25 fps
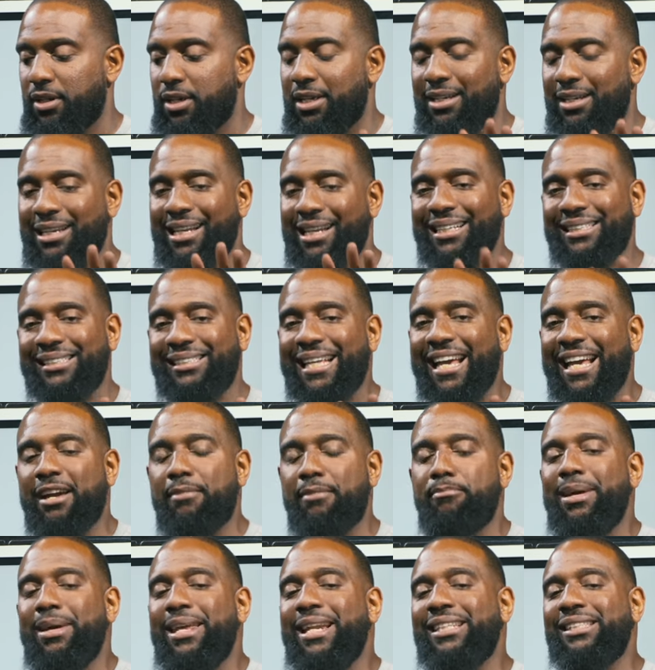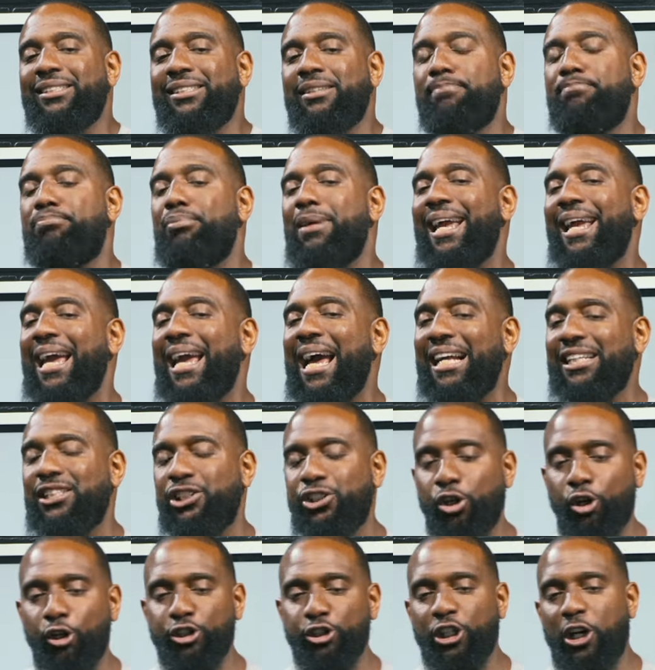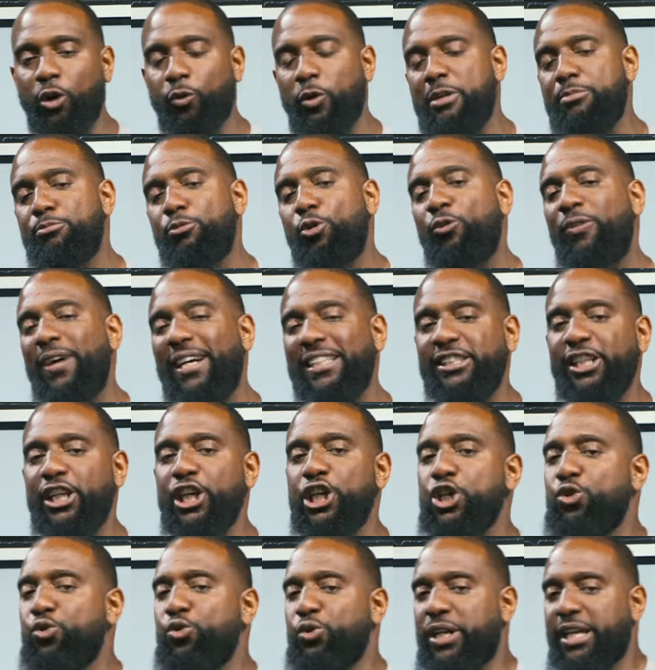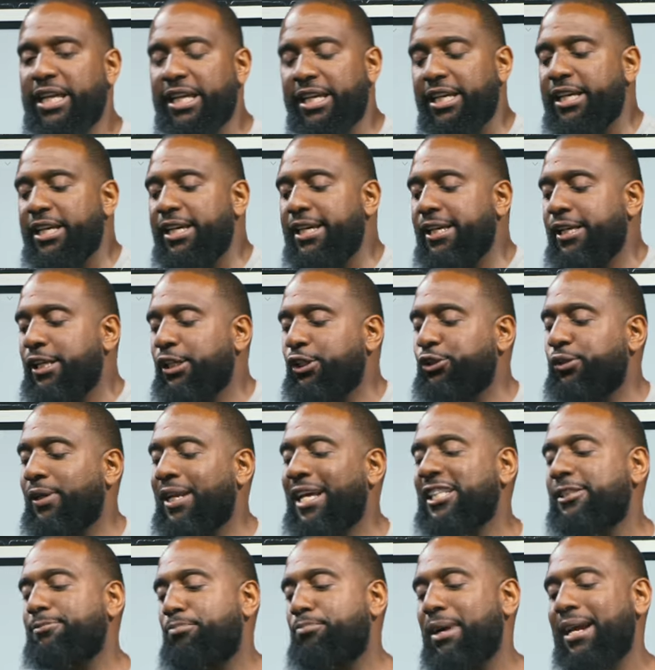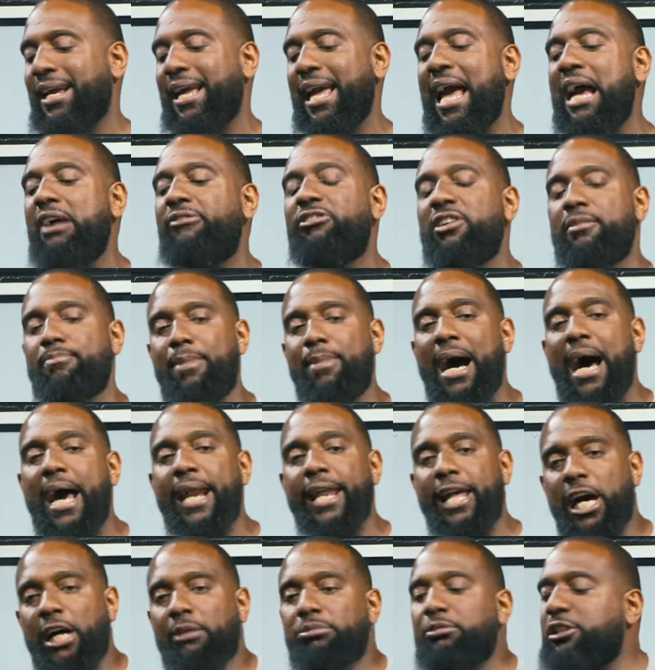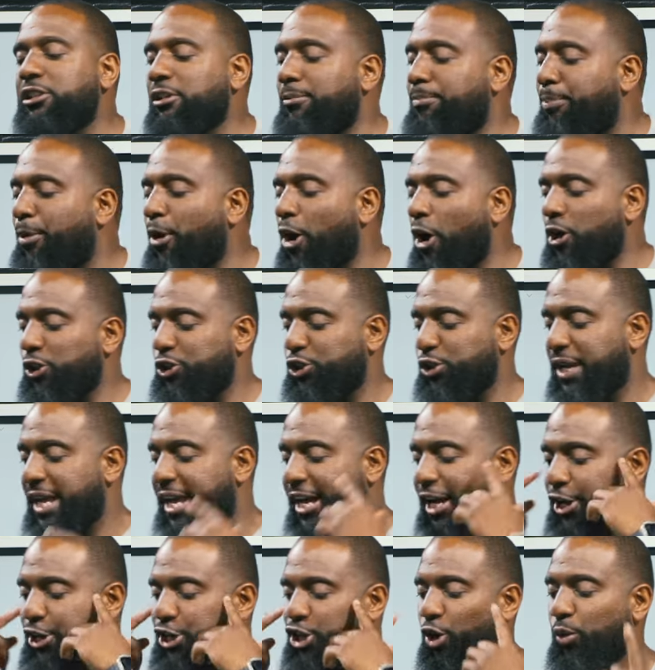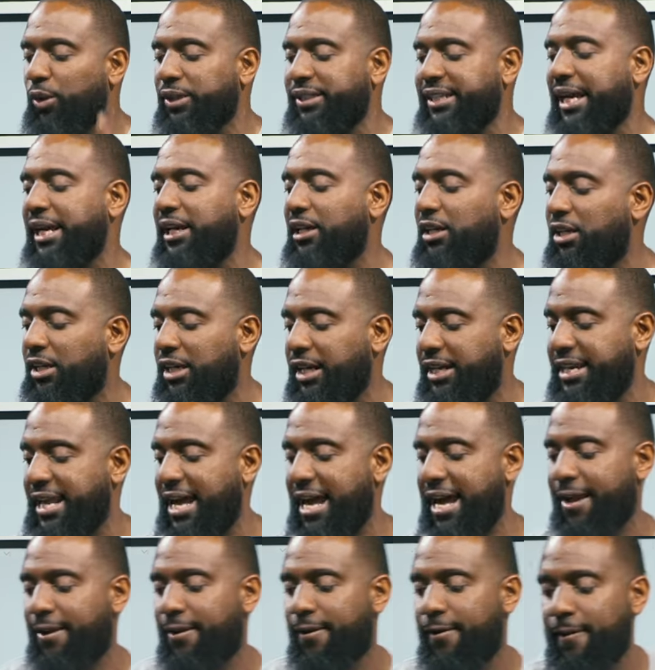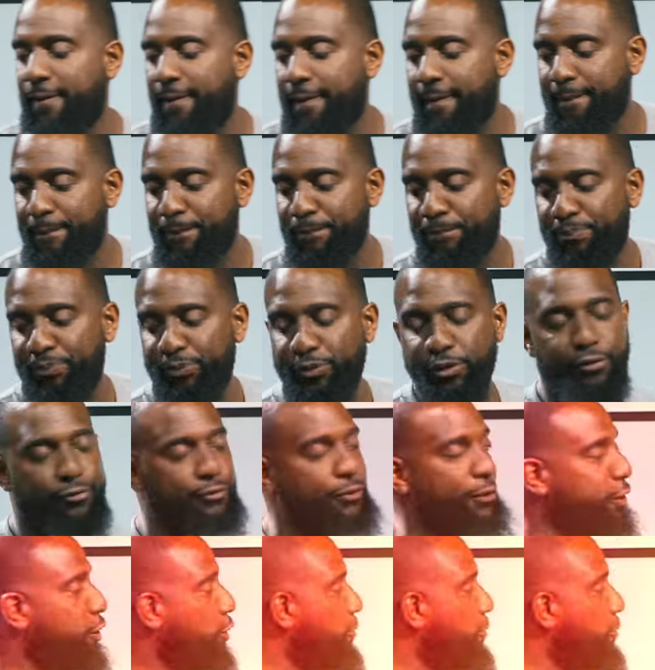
Let's take a minute to bring I told y'all we move as a unit. So let's bring everybody up to par so they can know what they're looking at. You feel